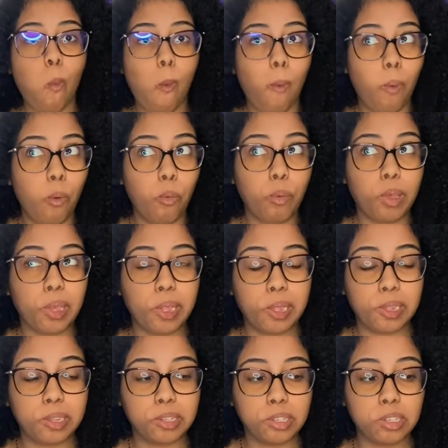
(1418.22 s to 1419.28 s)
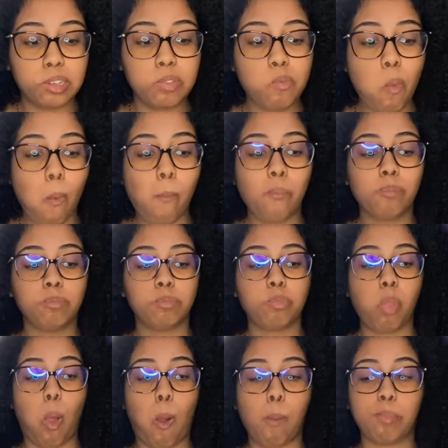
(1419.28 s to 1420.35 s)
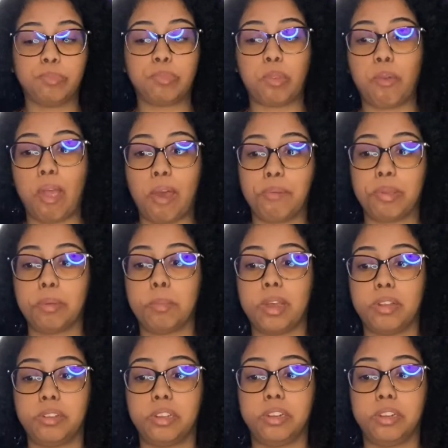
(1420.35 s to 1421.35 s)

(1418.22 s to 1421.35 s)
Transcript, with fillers: okay you're having a bad day